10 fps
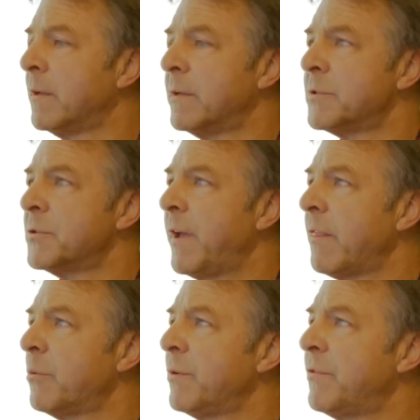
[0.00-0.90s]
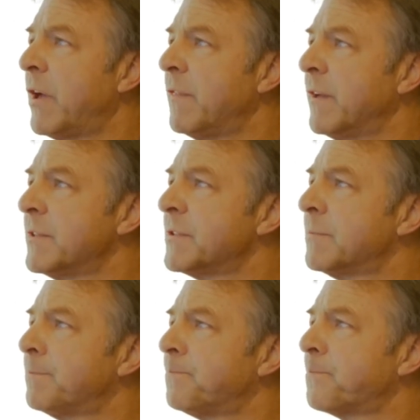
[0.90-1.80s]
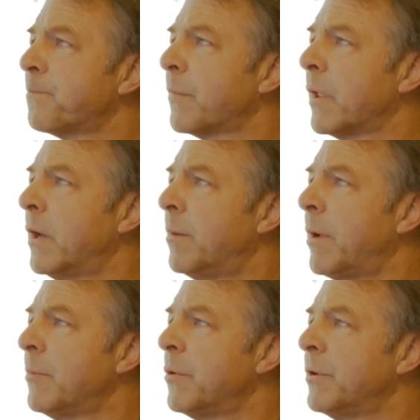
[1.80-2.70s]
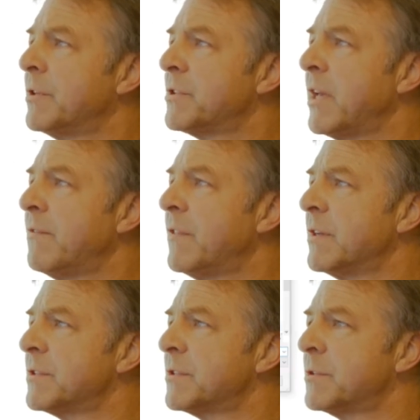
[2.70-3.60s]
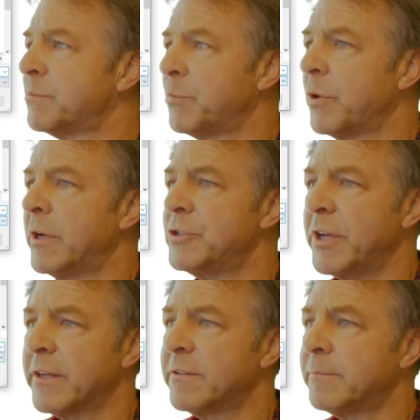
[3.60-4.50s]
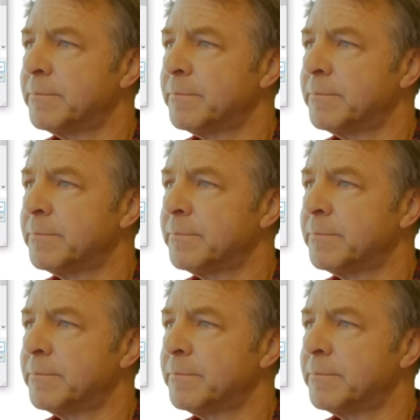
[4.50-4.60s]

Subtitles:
So now that we've done this, I'm going to save this project